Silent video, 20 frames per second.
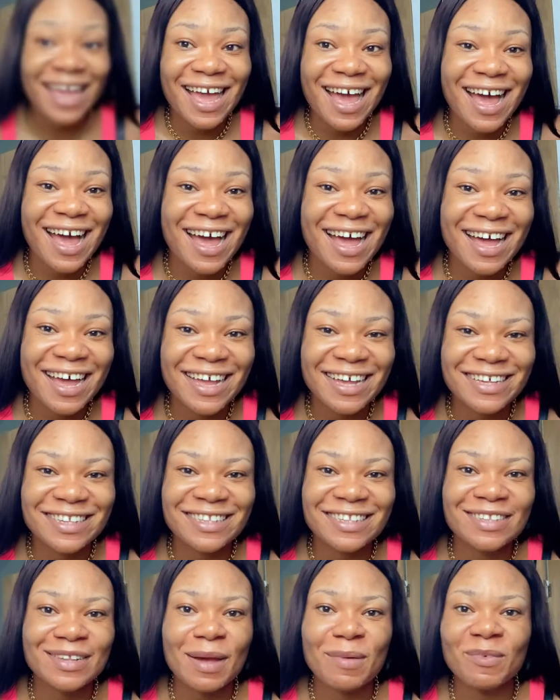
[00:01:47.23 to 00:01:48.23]
guys,
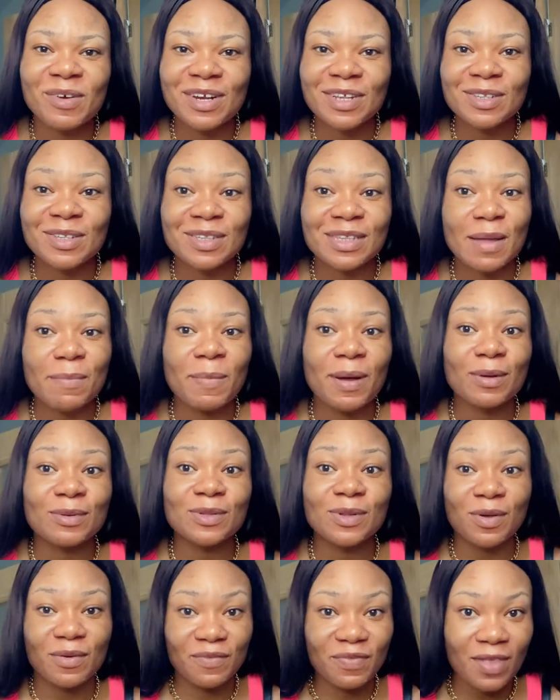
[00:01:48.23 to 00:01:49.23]
so I'm ready to step out
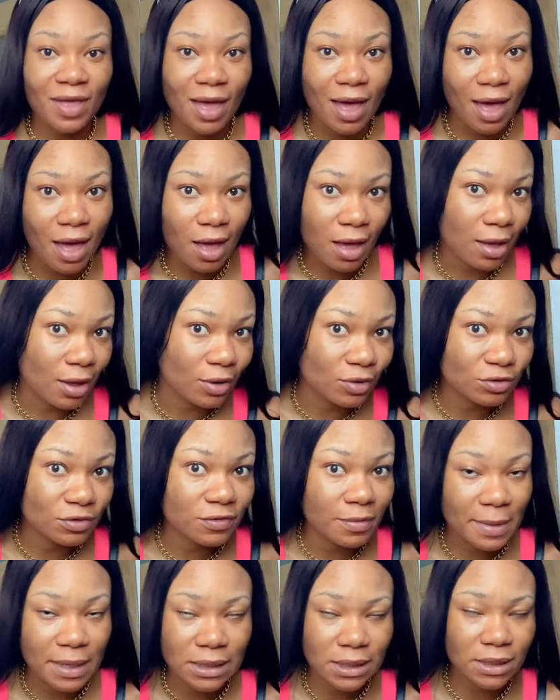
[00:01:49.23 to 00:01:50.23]
of the house
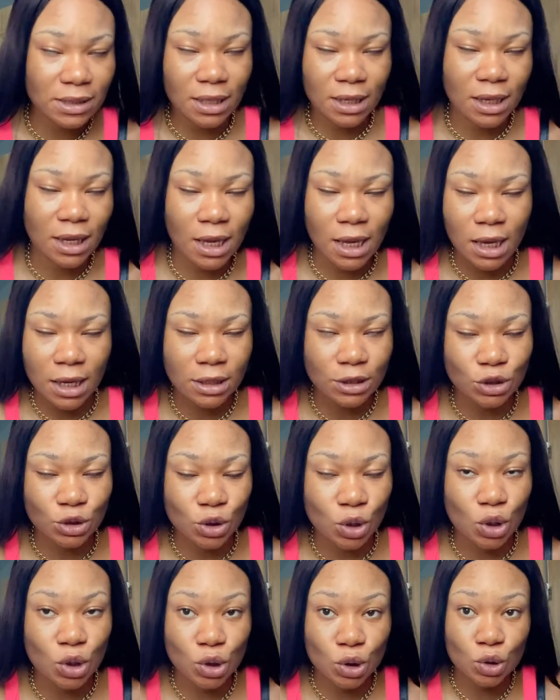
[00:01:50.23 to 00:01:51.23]
for my
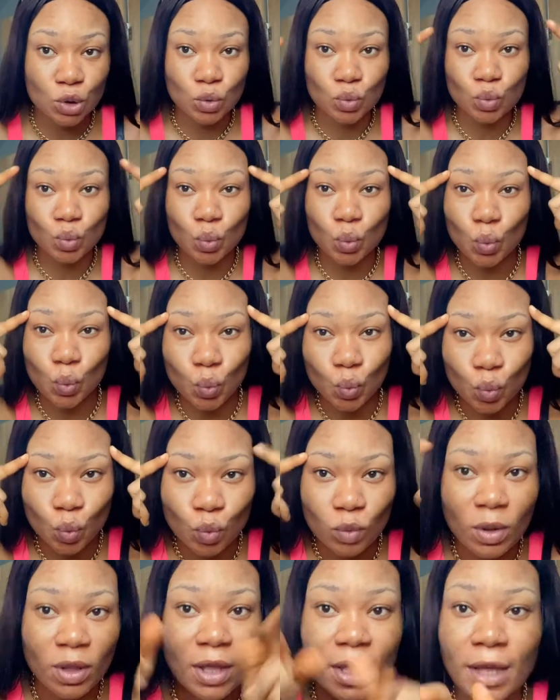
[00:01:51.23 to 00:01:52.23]
staycation.
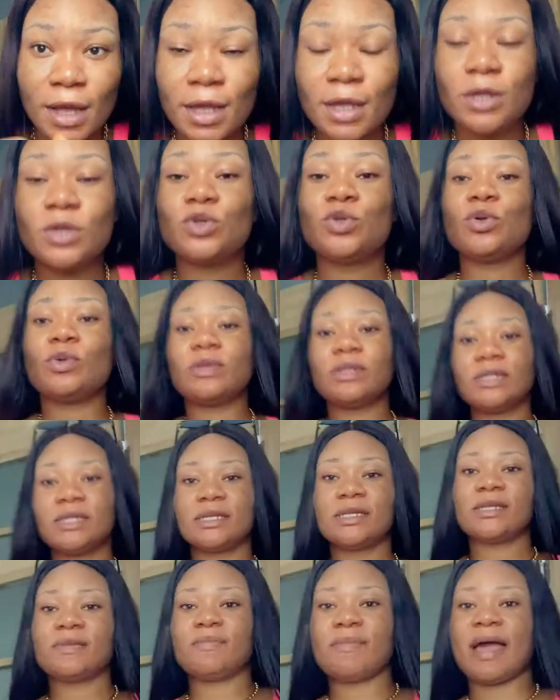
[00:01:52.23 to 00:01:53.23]
So this
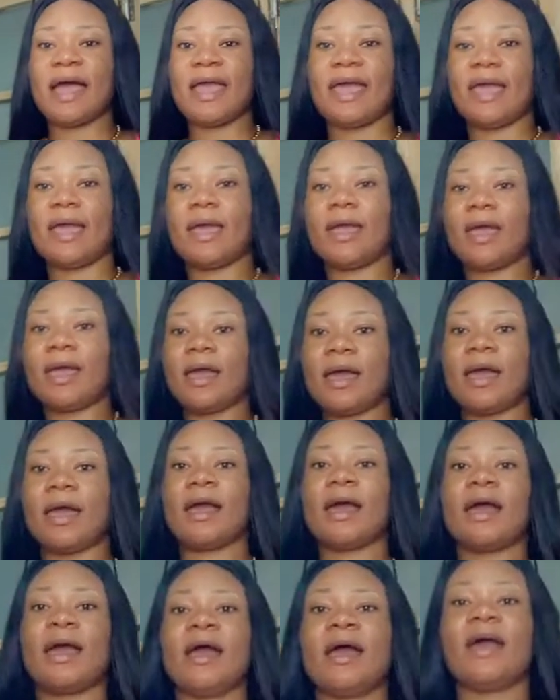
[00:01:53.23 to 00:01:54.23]
is my
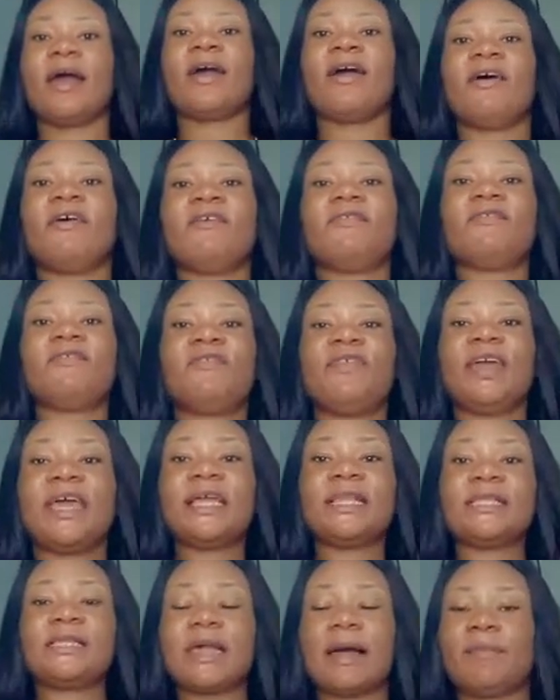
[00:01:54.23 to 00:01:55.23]

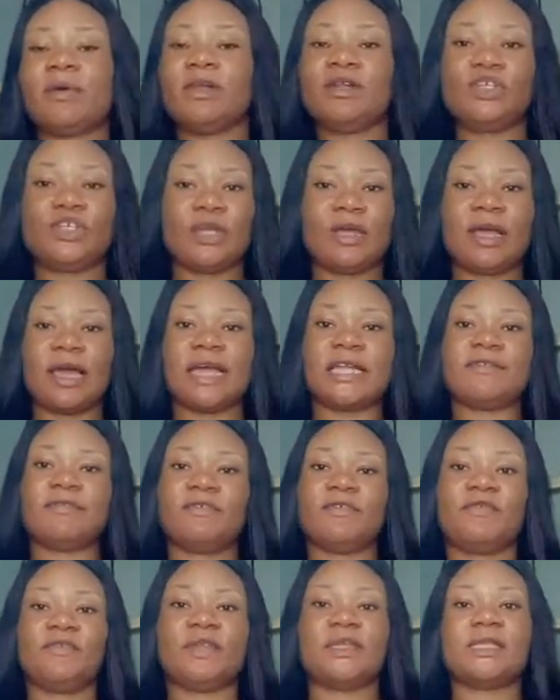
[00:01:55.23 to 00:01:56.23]
fit. I'm going to show you guys
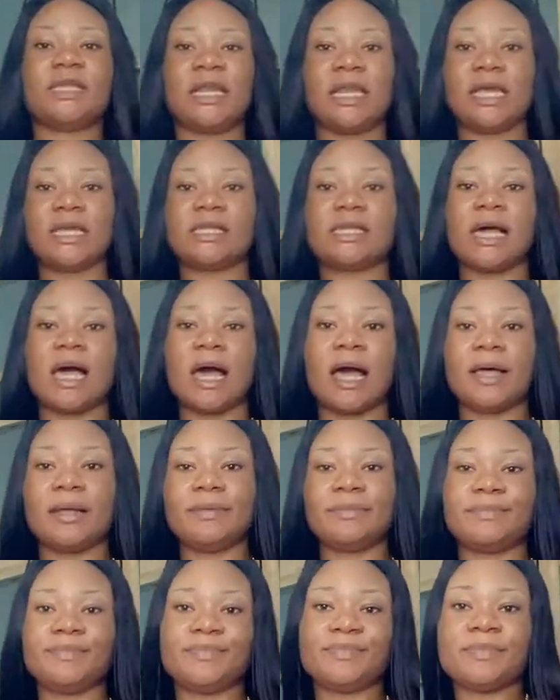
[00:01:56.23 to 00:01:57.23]
full fit later,
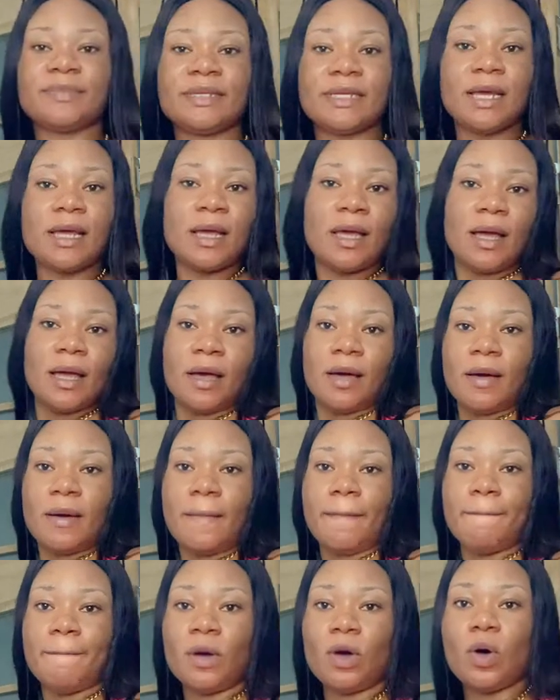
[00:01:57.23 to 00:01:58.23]

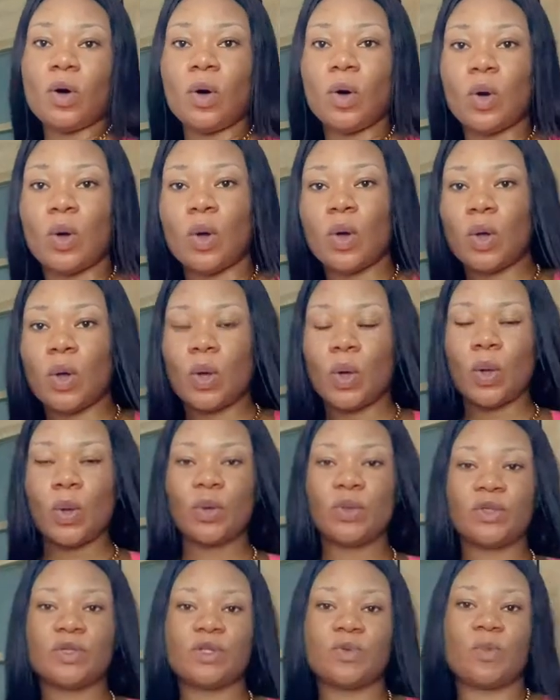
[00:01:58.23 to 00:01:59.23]
but
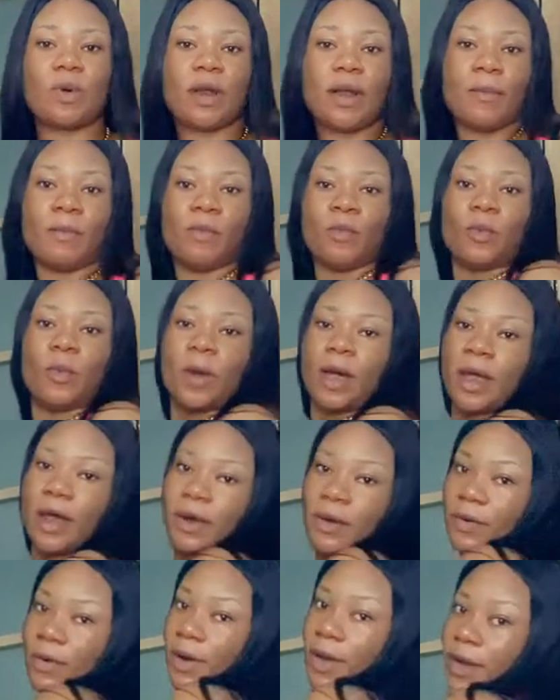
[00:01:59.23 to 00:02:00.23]
this is what I'm
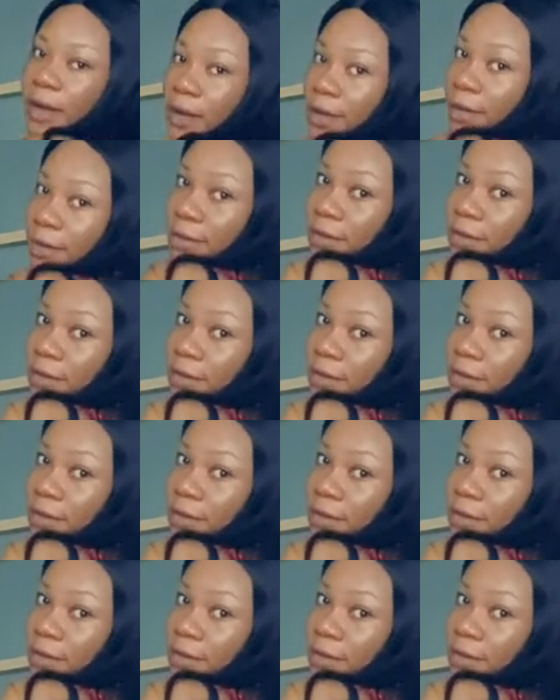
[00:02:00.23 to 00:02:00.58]
wearing.